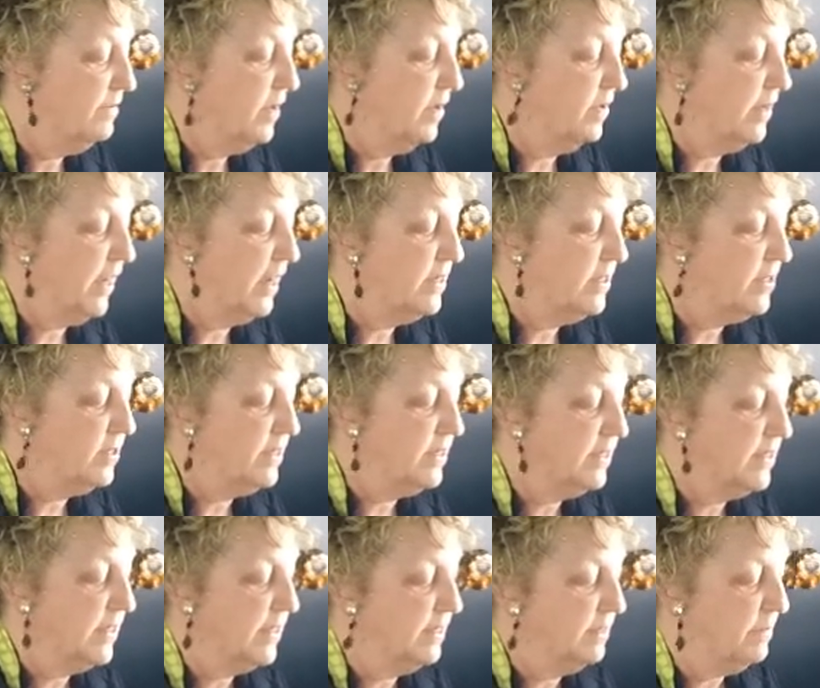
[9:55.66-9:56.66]

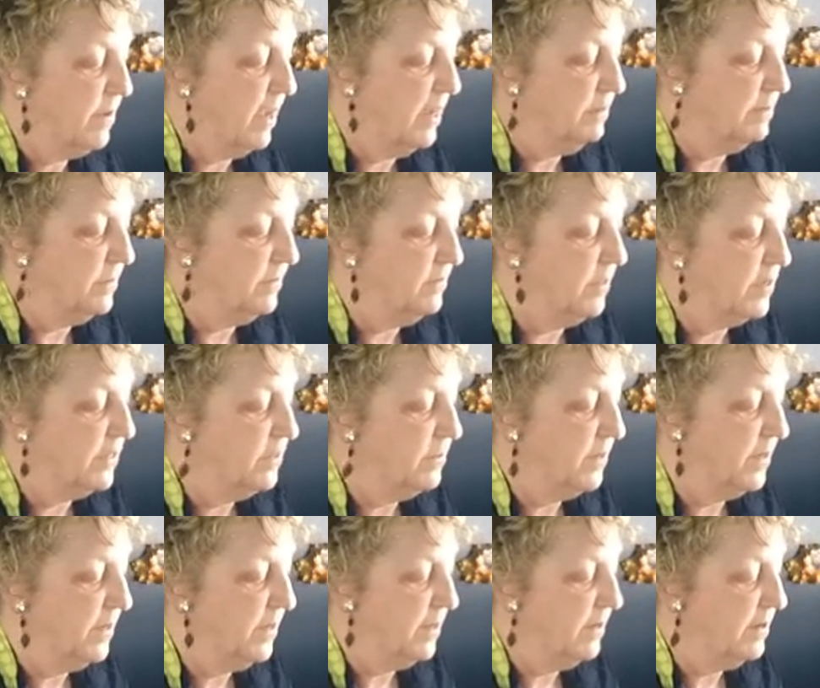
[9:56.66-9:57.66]
variations in the bottom of the
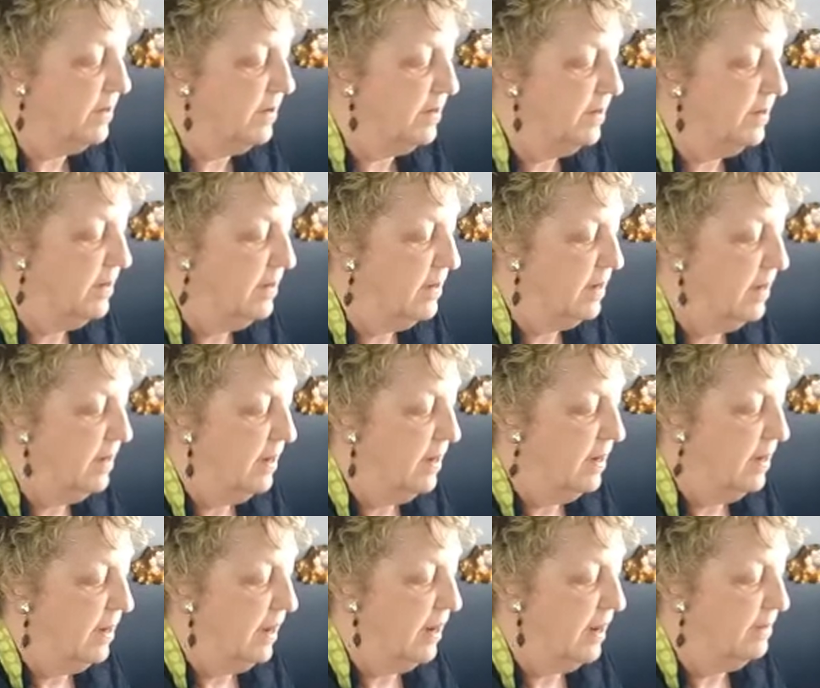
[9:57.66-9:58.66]
recipe here.
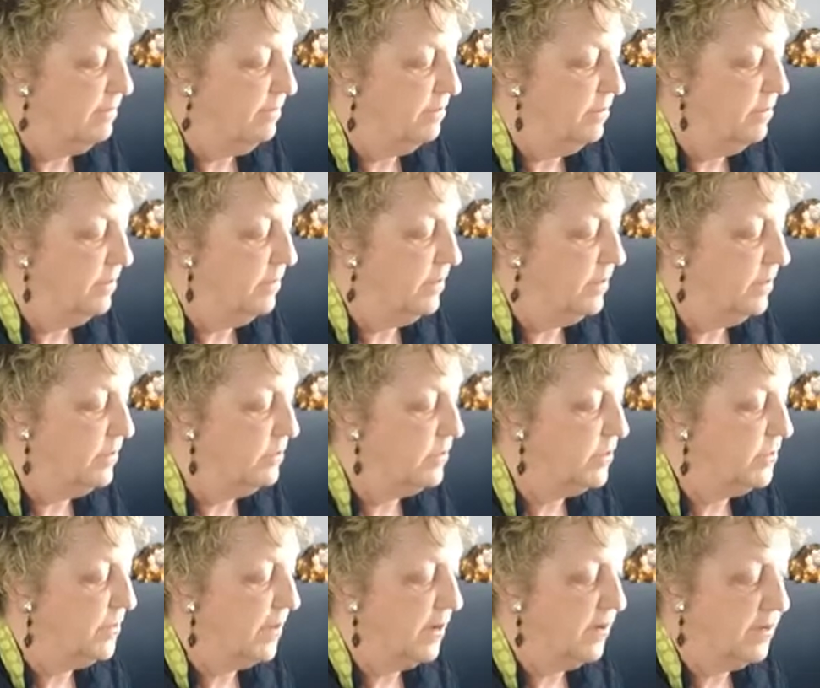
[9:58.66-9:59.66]
I've
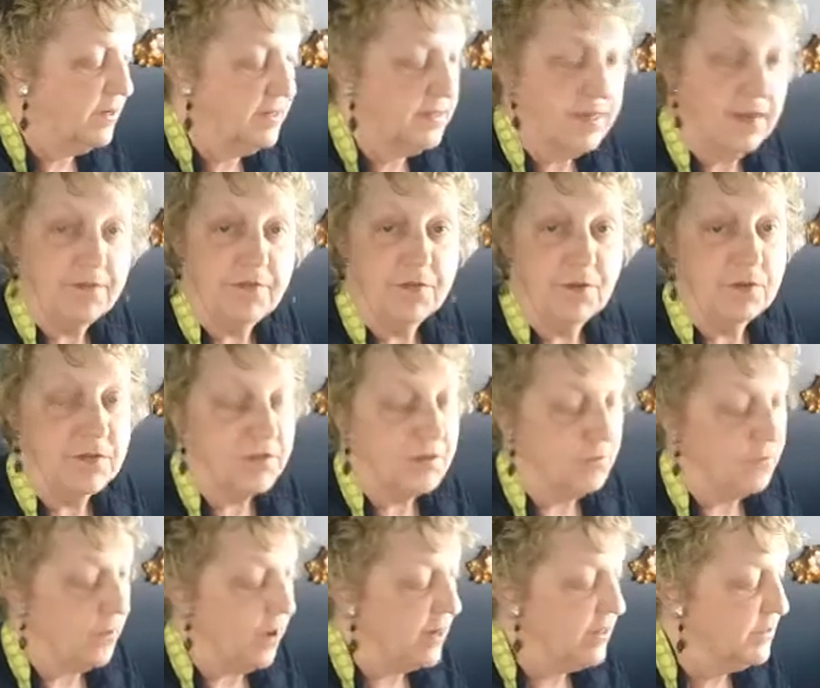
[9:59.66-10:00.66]
used berries. I've thrown
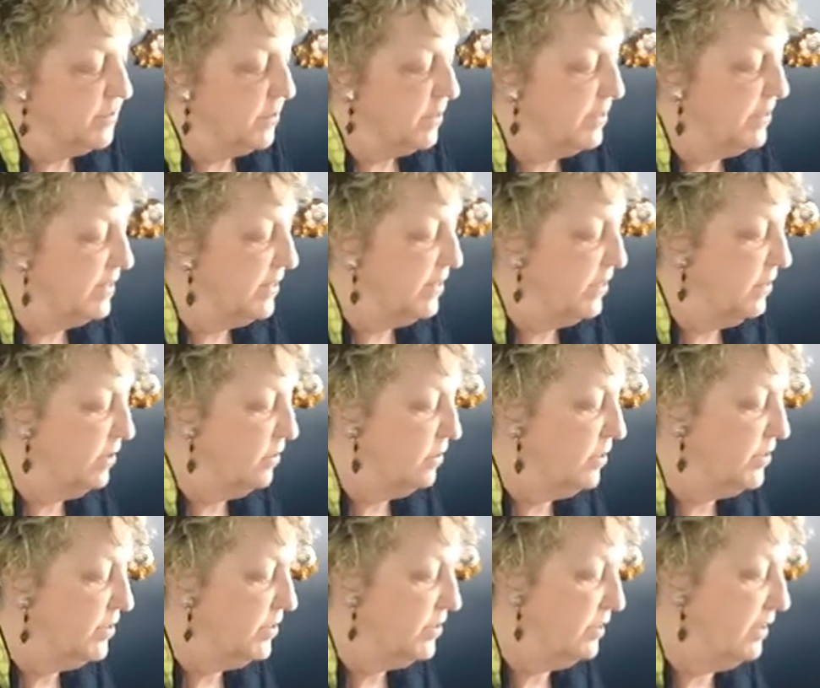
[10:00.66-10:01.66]
some raspberries in here,
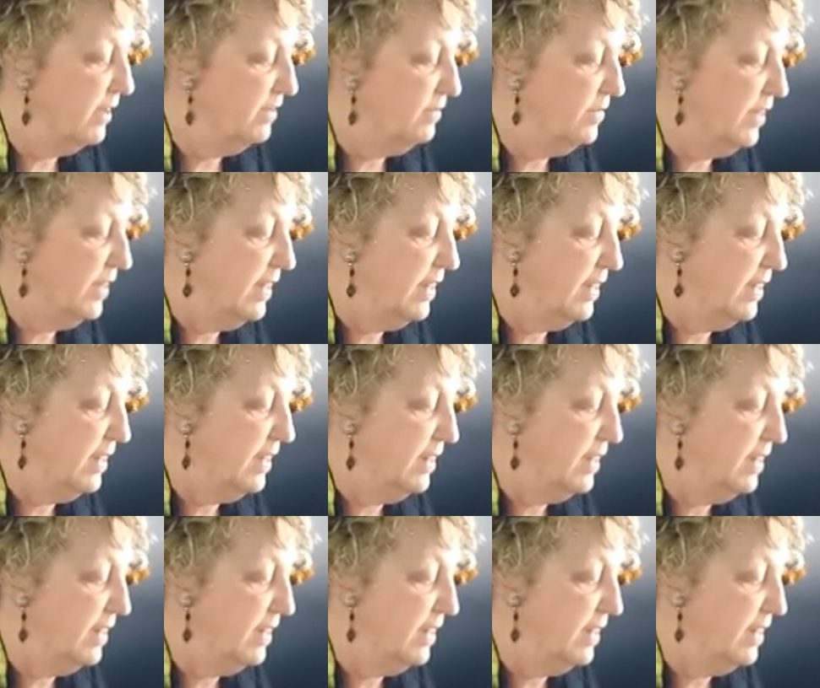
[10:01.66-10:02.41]
which is lovely.